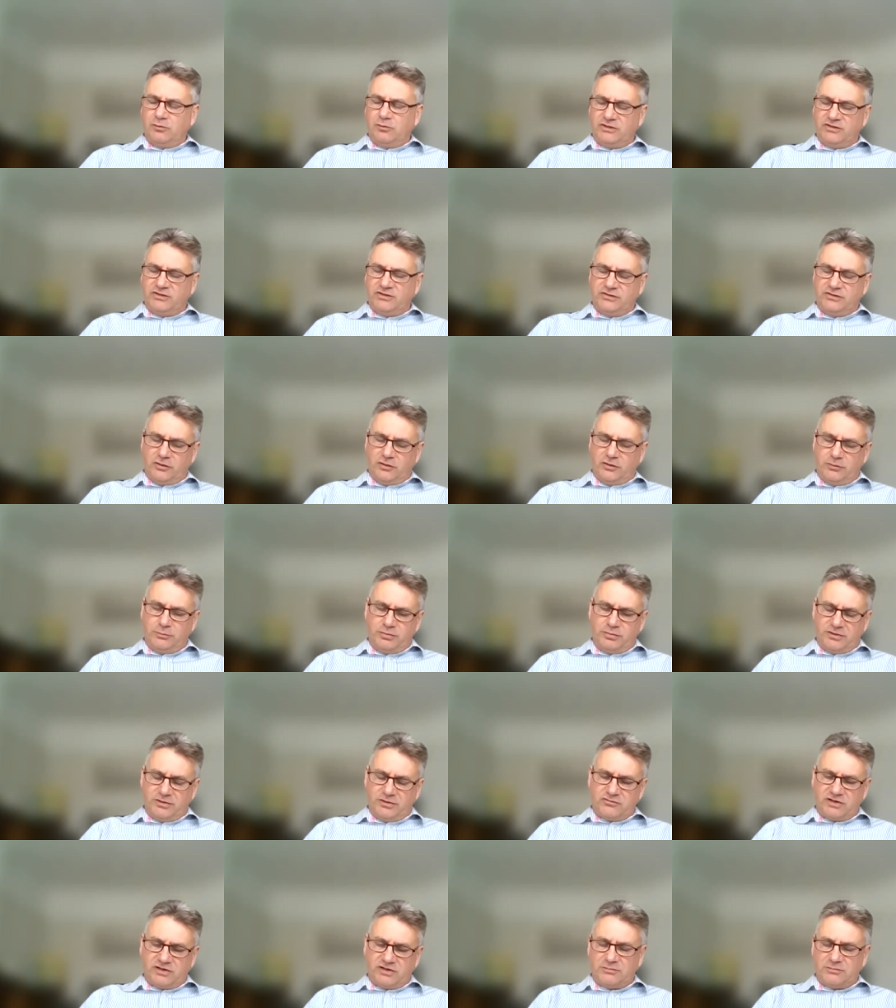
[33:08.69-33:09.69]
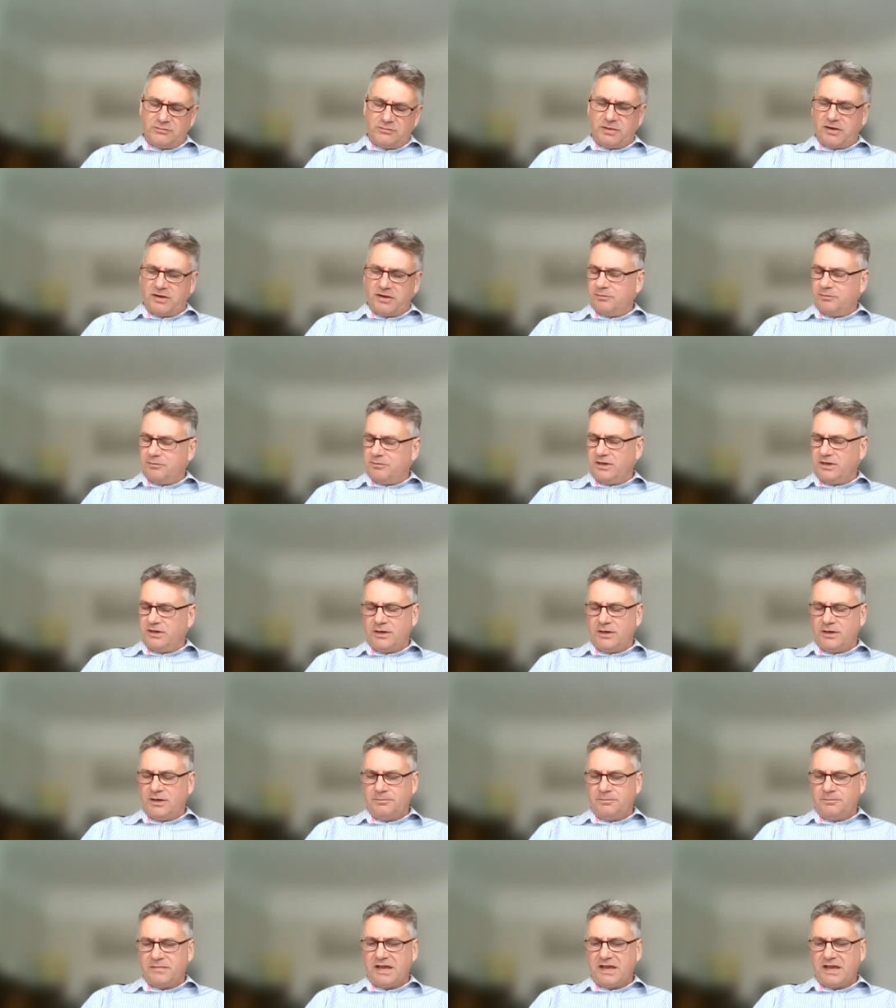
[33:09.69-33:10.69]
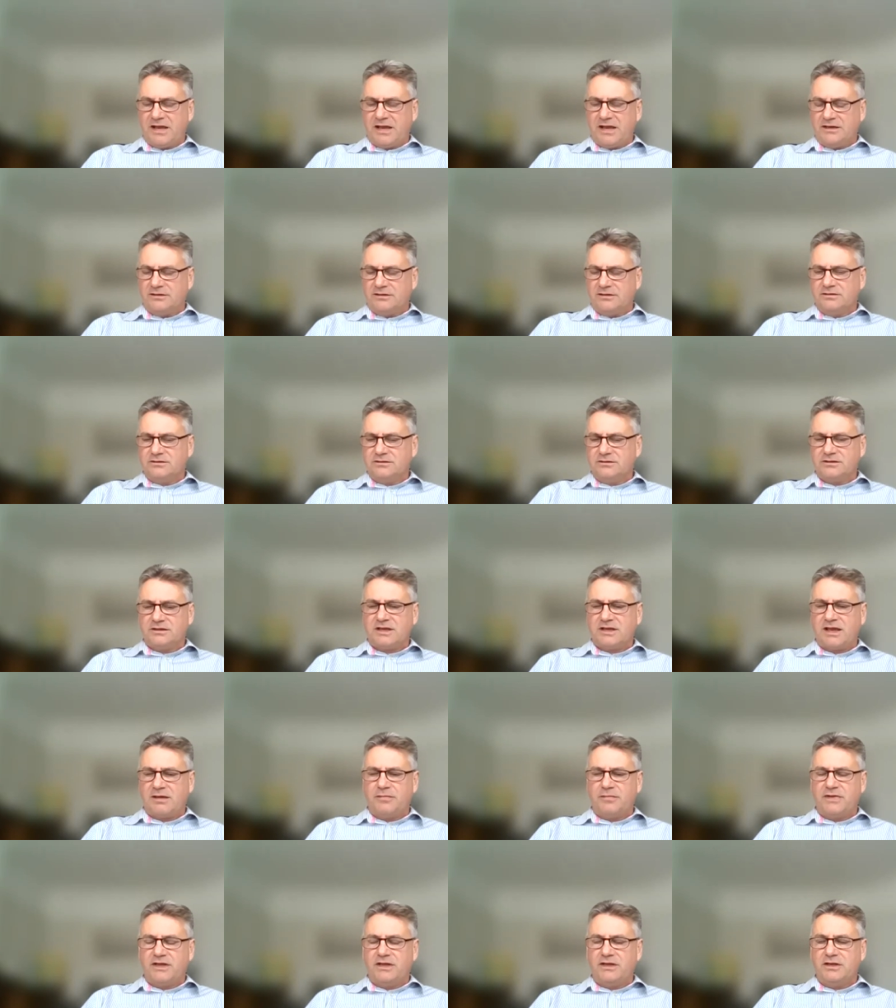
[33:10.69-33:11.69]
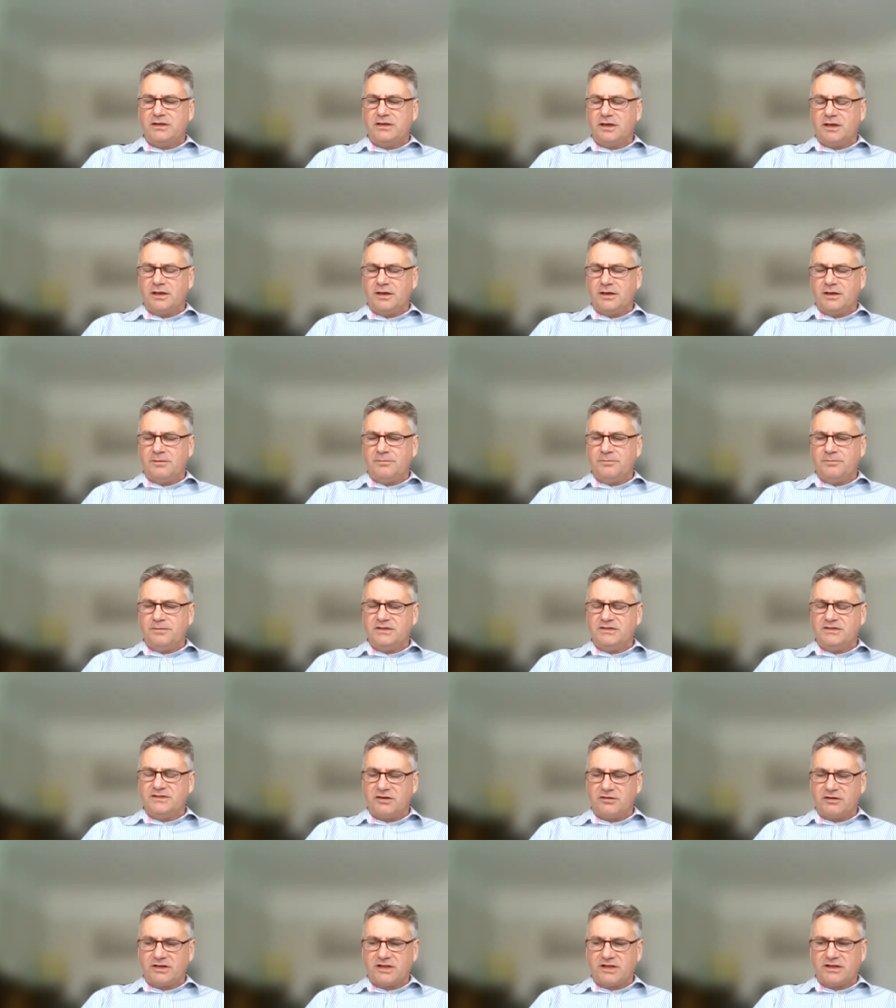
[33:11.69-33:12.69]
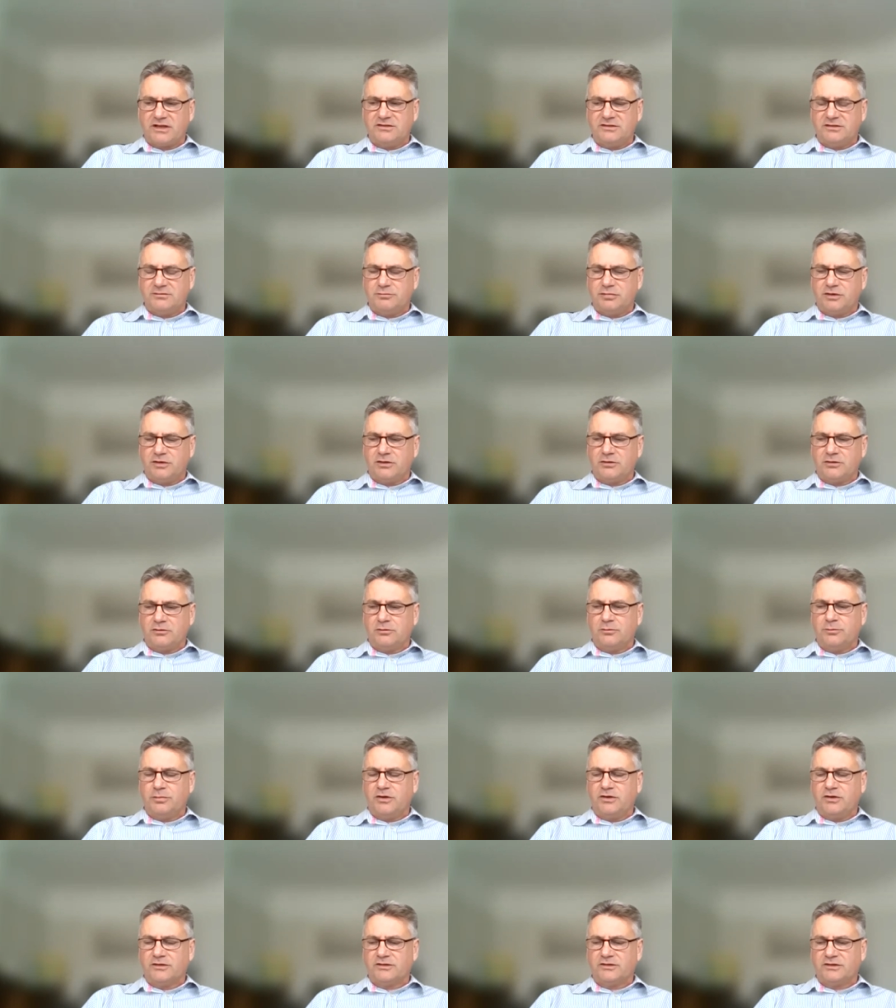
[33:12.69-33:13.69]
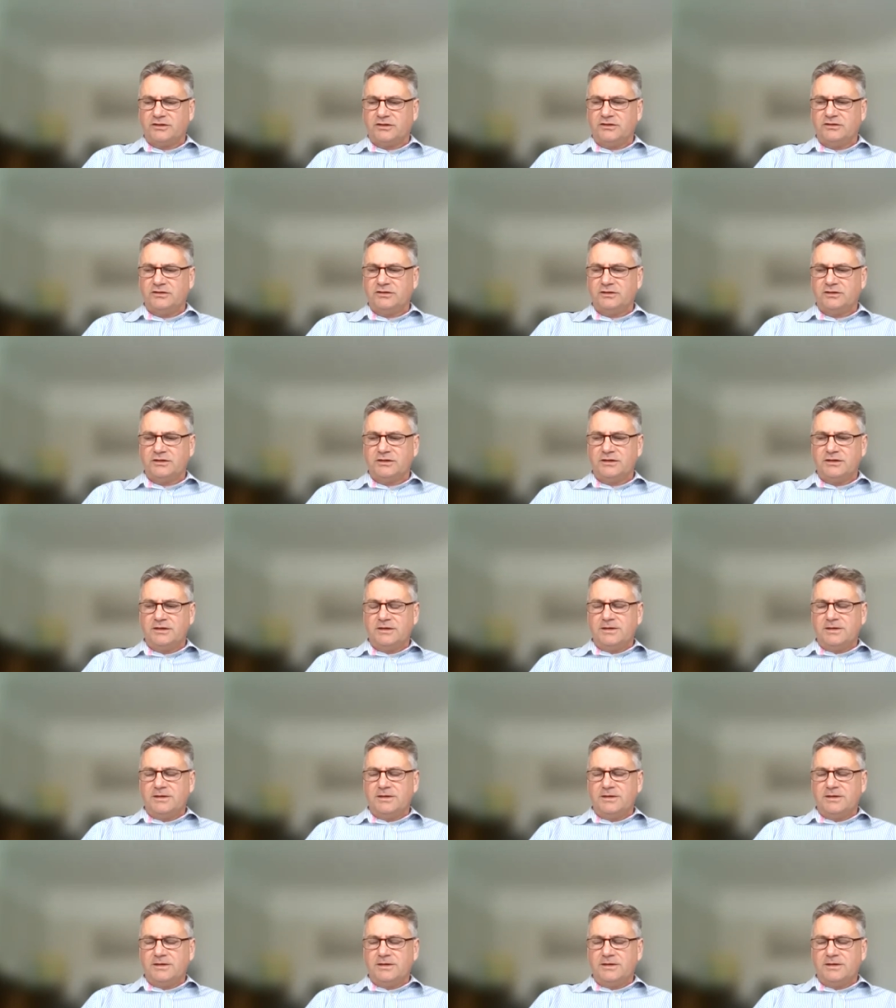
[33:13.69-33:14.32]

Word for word: which is open, transparent, um, and can be um, interrogated by all parties.